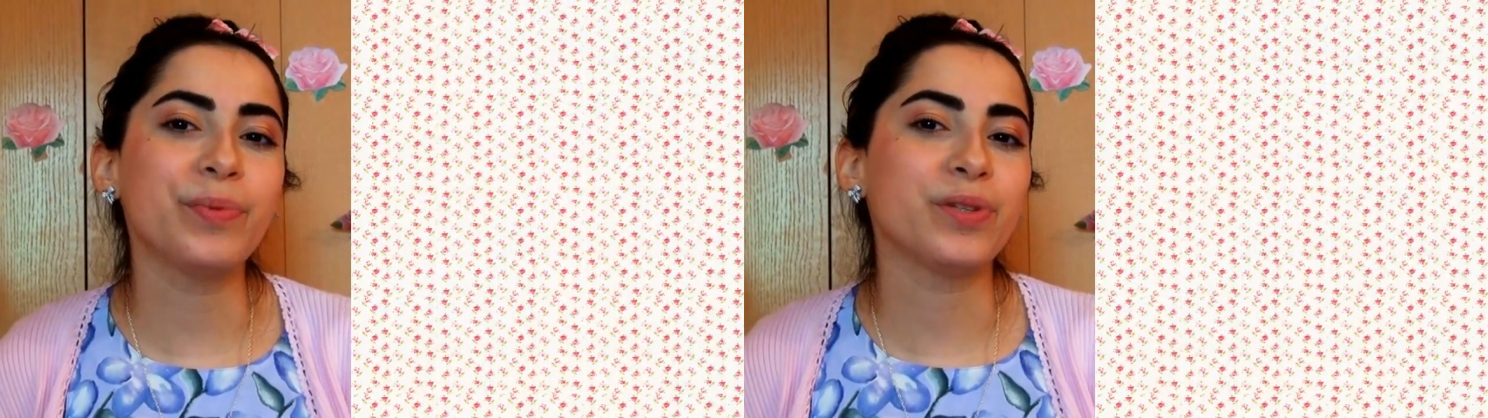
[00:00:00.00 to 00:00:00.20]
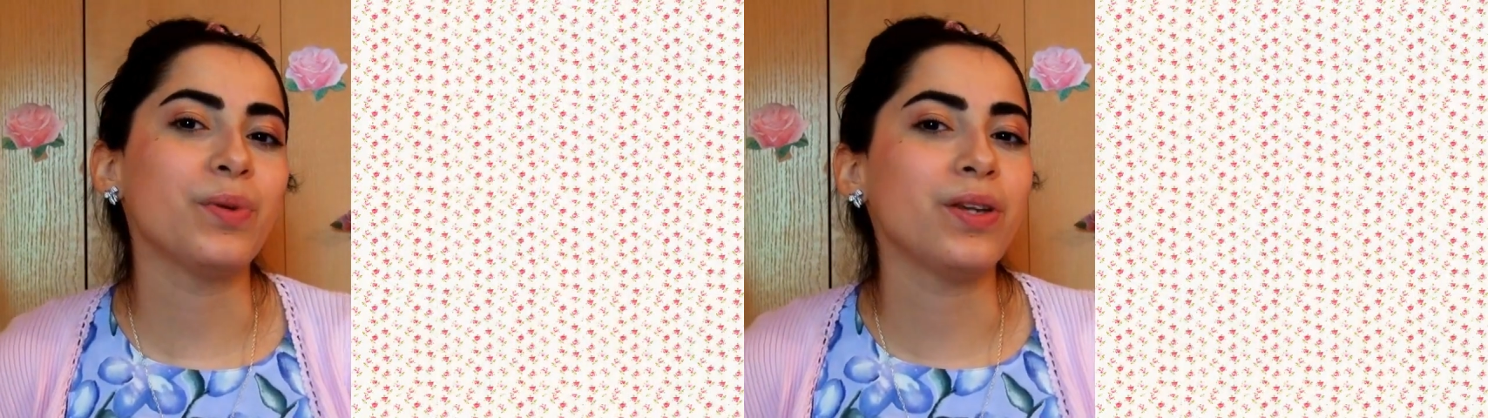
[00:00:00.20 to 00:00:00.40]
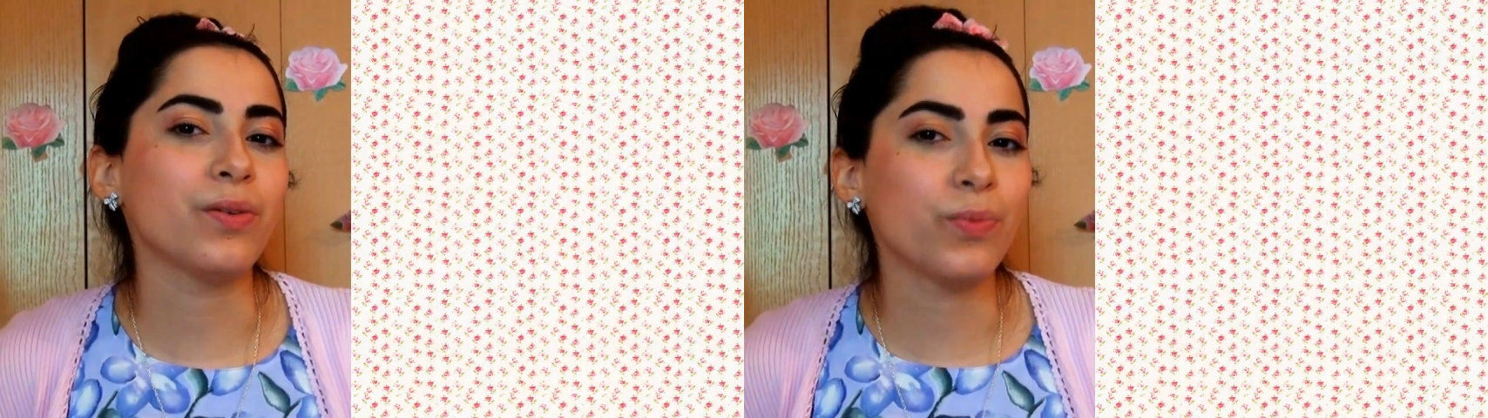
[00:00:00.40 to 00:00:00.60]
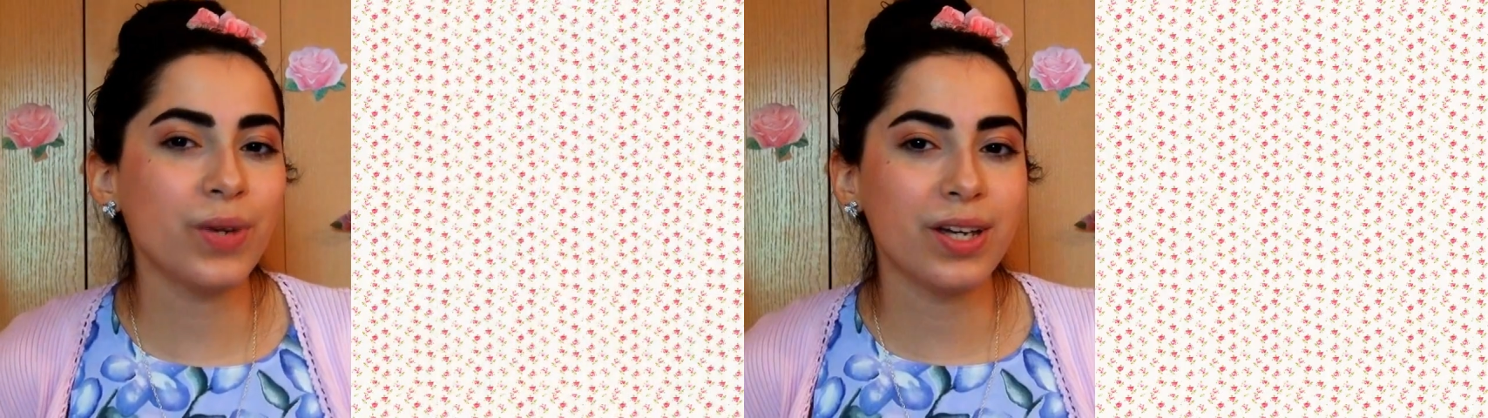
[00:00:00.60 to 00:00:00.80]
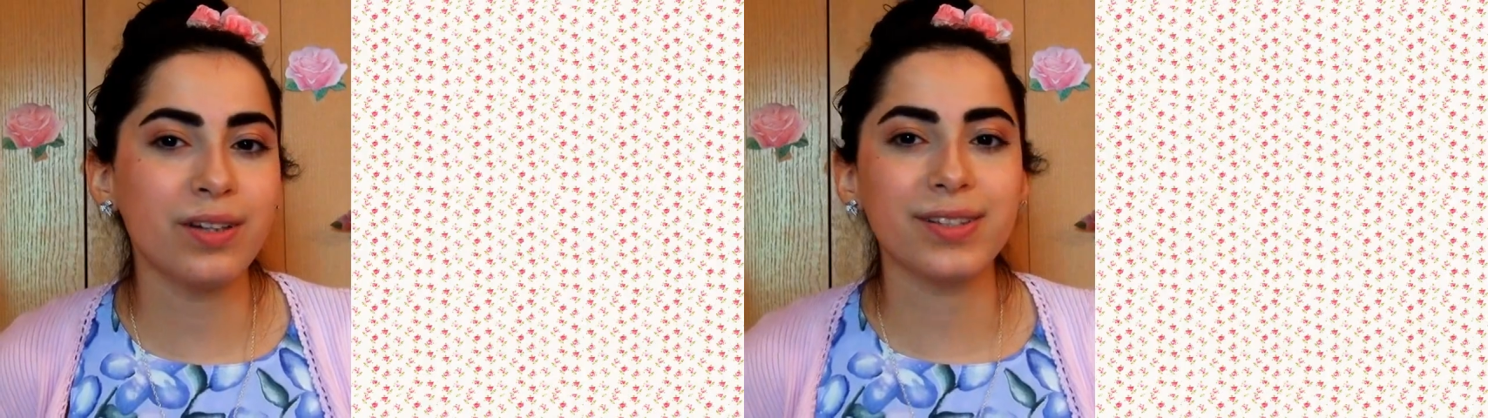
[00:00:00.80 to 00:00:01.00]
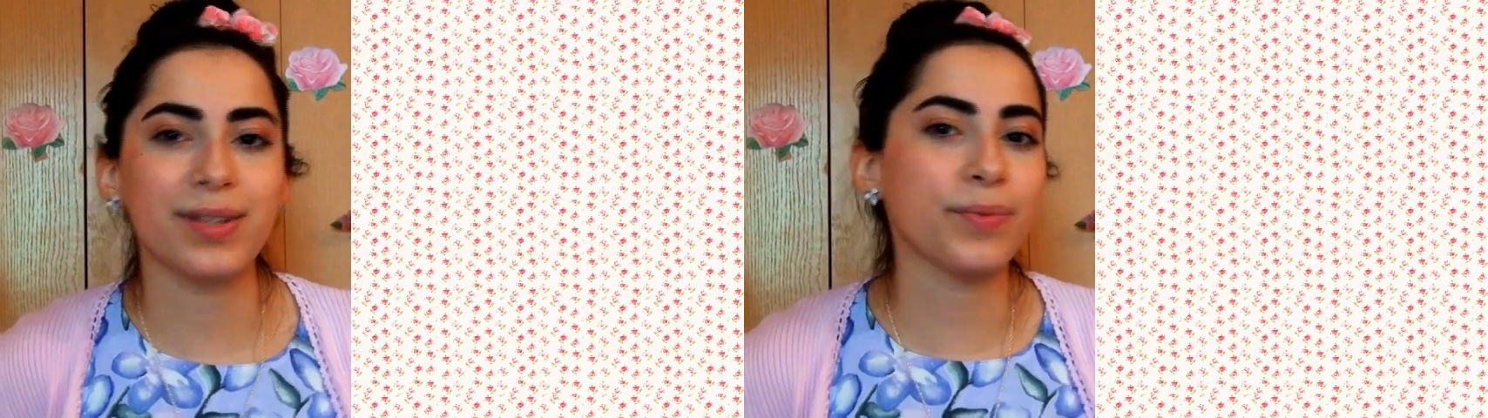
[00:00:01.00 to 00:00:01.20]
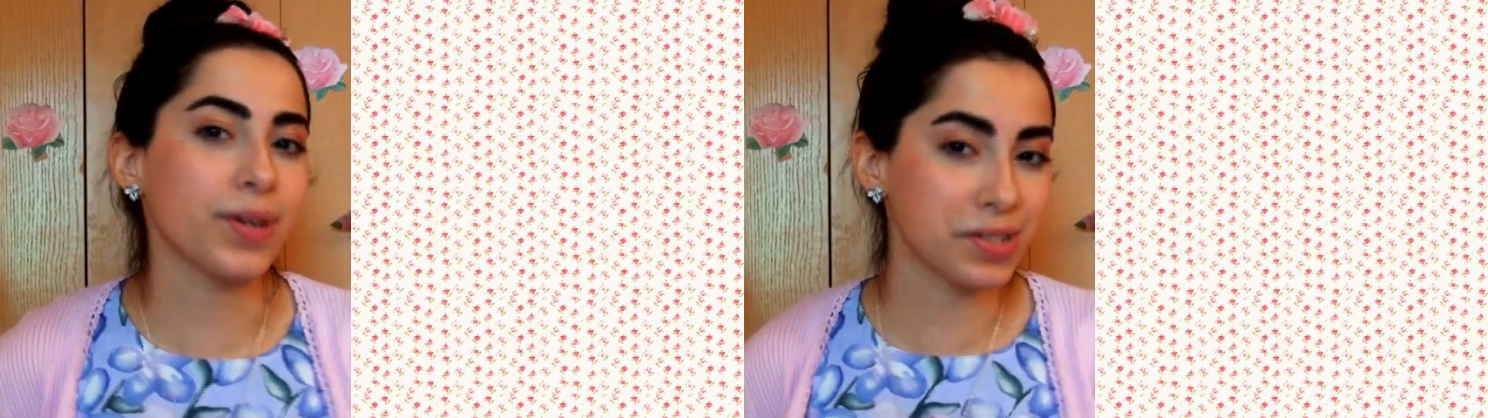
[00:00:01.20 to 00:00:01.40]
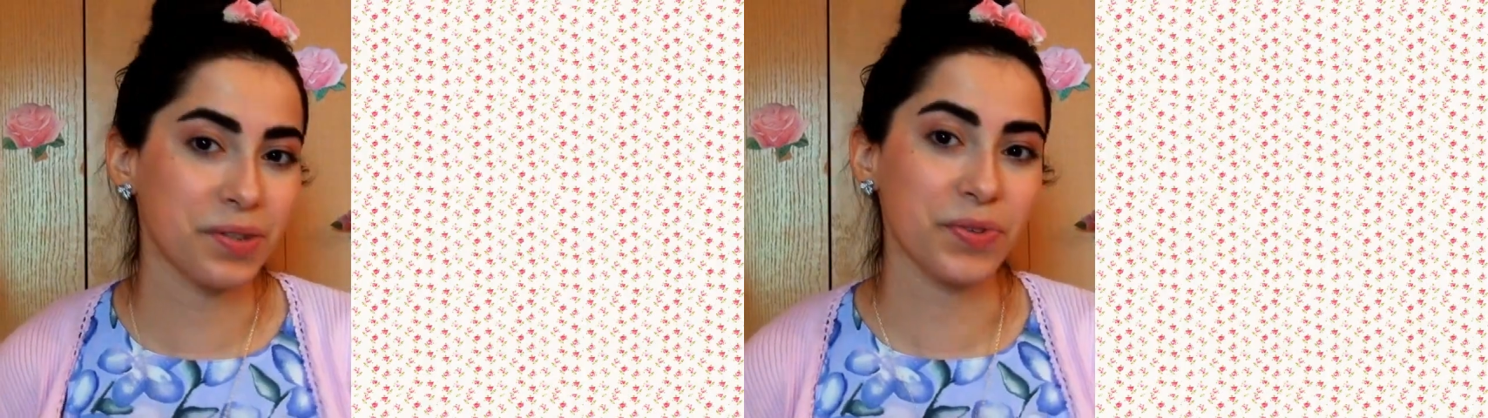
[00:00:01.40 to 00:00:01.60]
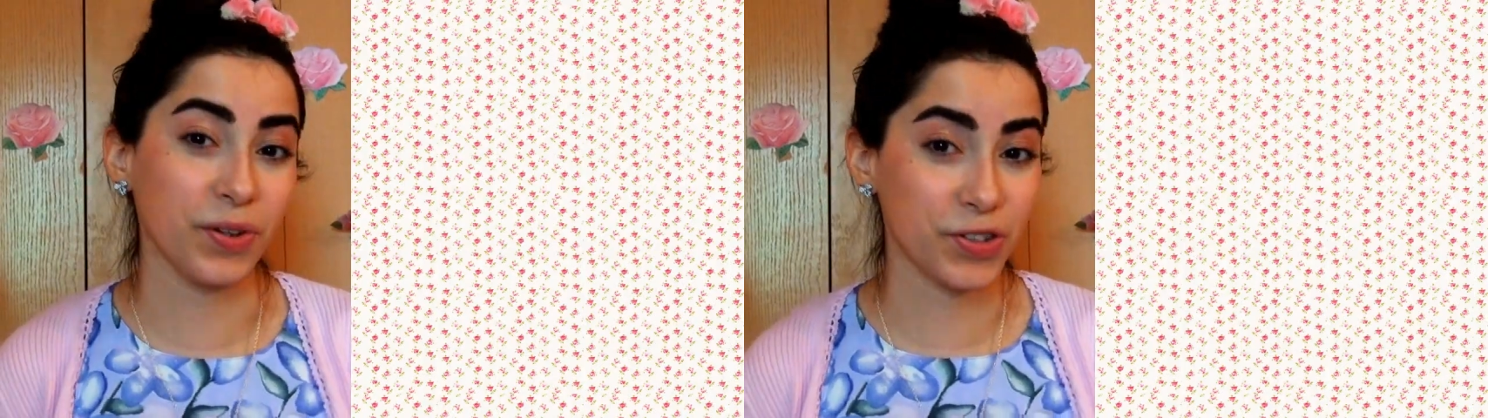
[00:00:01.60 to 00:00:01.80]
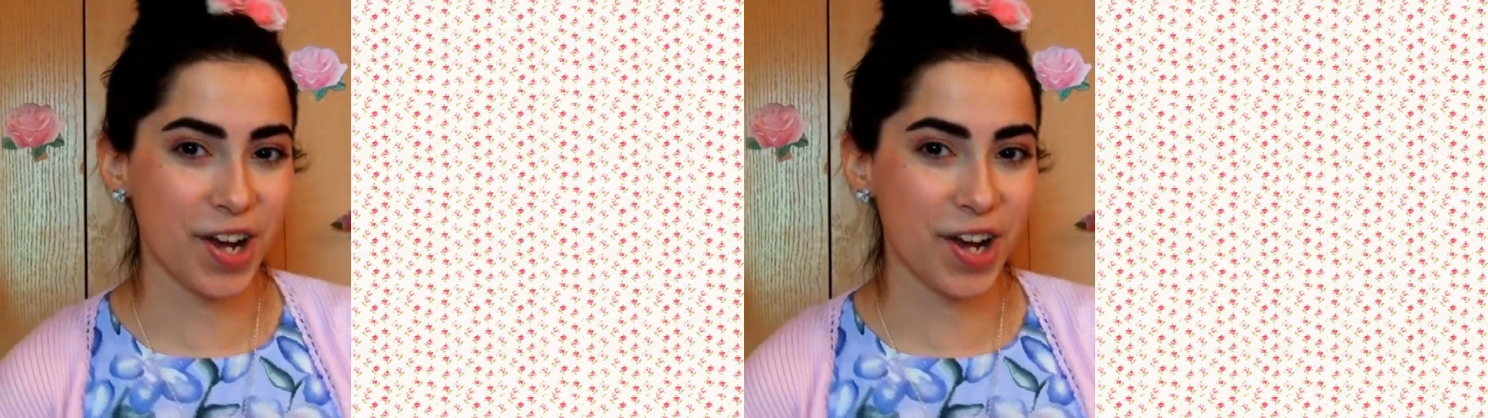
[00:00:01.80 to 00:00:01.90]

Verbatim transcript: between your wheels and the rest of your